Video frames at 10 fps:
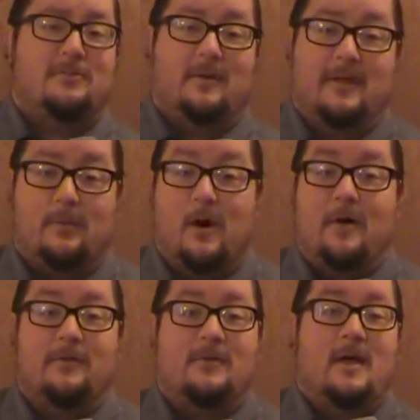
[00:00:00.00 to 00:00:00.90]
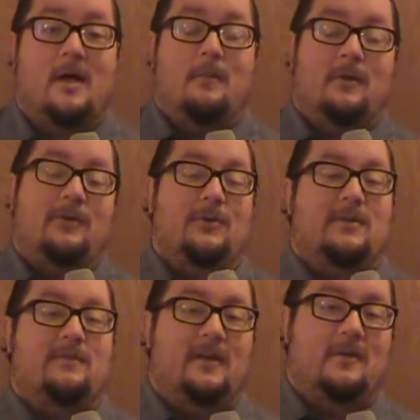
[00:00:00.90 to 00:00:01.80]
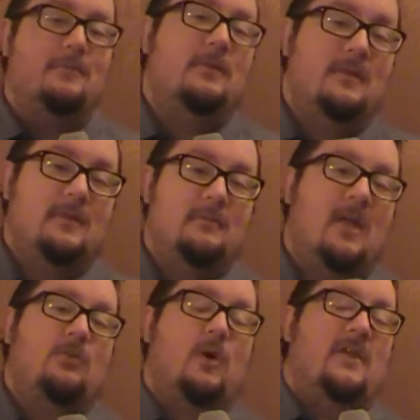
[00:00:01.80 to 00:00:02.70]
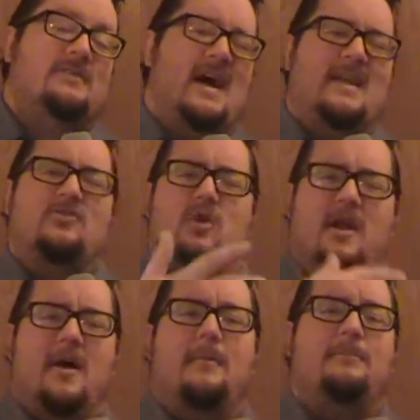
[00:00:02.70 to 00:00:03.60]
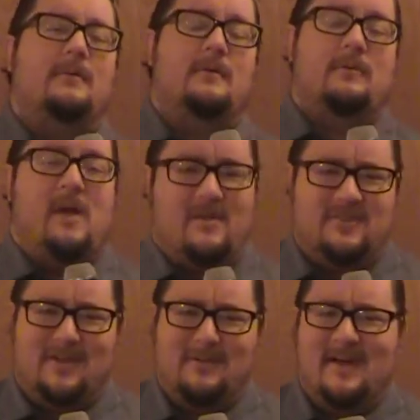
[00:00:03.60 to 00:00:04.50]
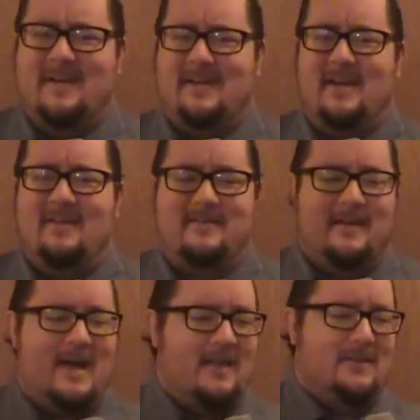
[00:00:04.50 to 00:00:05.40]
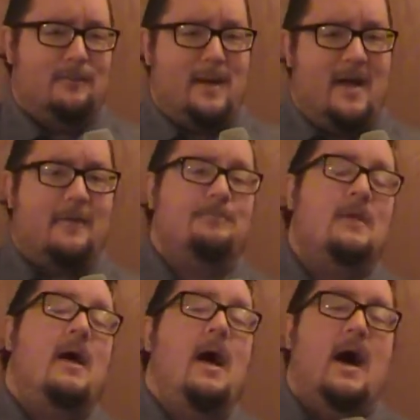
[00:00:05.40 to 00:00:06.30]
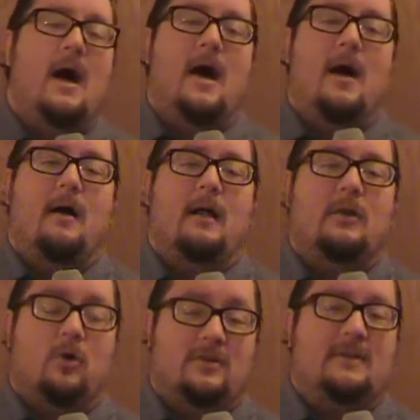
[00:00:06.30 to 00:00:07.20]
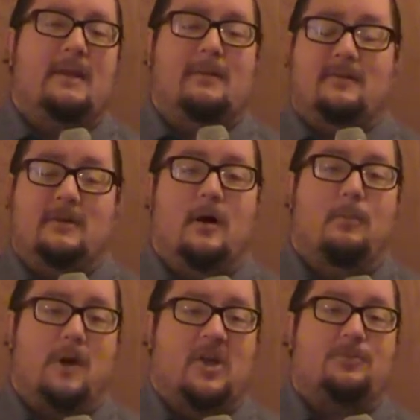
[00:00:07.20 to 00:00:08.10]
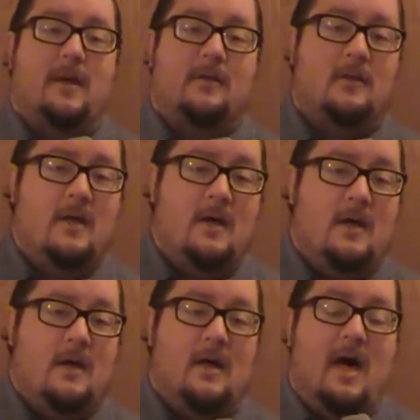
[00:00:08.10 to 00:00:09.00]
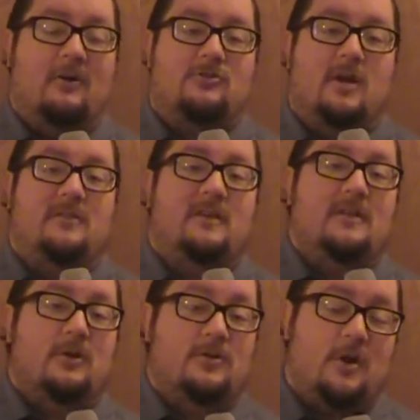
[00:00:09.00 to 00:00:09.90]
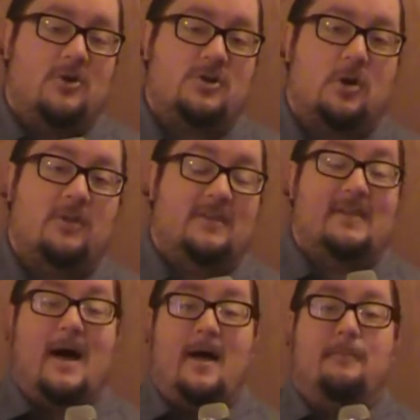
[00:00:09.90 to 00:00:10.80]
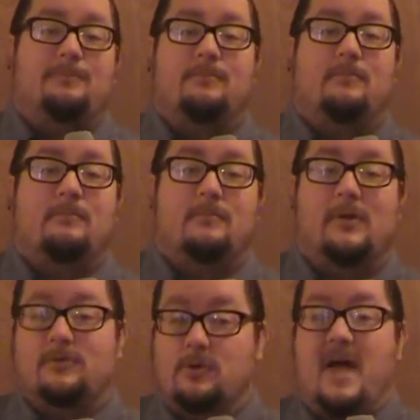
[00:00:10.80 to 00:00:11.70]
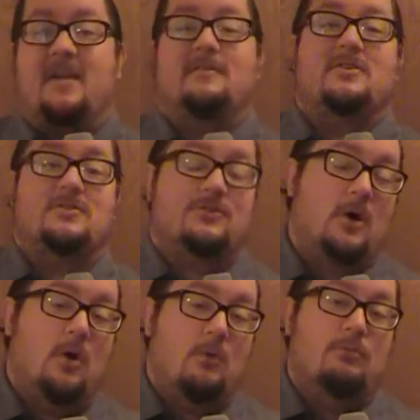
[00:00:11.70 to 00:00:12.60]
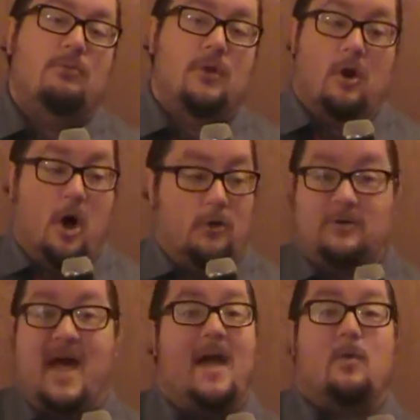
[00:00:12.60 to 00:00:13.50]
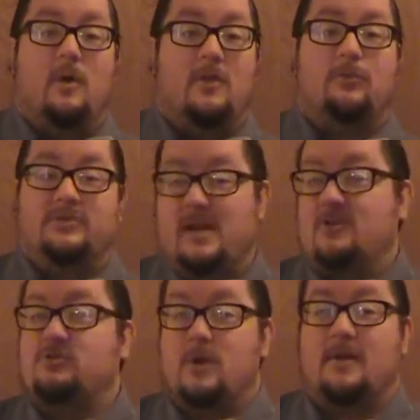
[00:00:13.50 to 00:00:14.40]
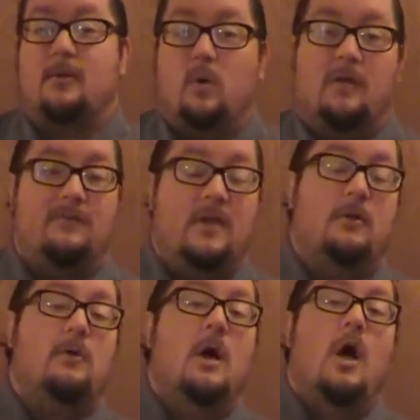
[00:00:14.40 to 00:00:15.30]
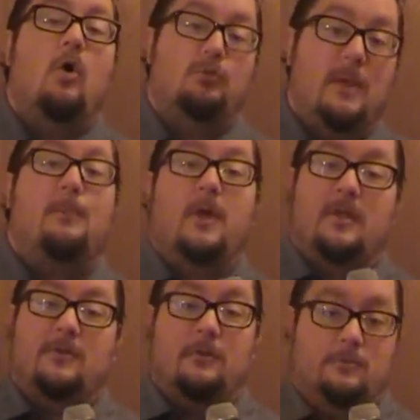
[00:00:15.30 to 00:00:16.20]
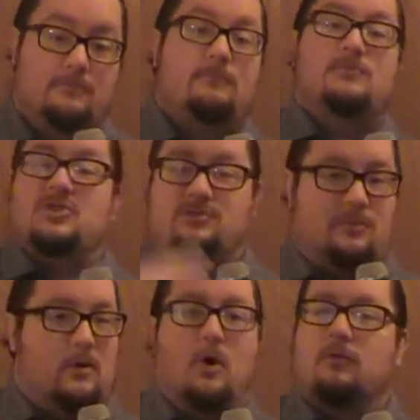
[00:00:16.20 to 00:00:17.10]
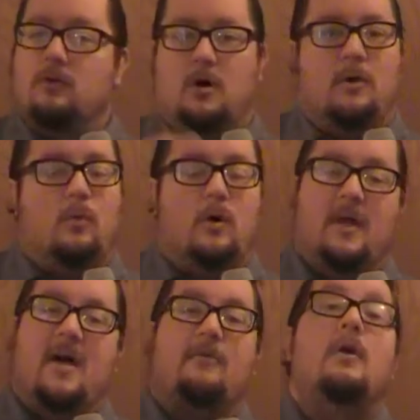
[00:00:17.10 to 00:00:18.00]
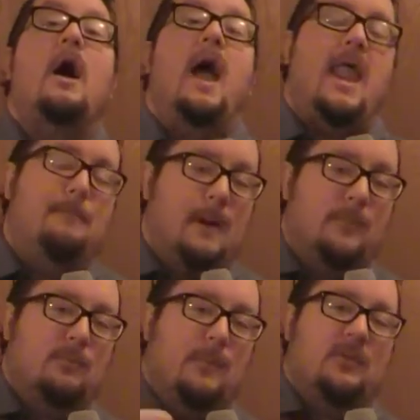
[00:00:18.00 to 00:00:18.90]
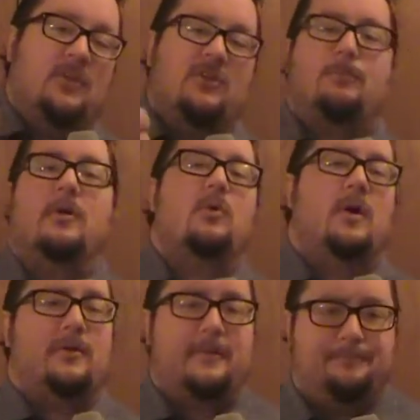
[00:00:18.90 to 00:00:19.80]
But he was because he was undefeated. But then guess what? His nine days ran up. We got to see him in nine days. I see him packing. Uh, and of course, the team is, you know, prospect. Uh, Alex Gracie, Lucas Archer, because at the time, there was no tag division. So their all their tag wins, which they actually racked up quite a few, was being put into just their overall whatever, and it bumped them up the list pretty quickly.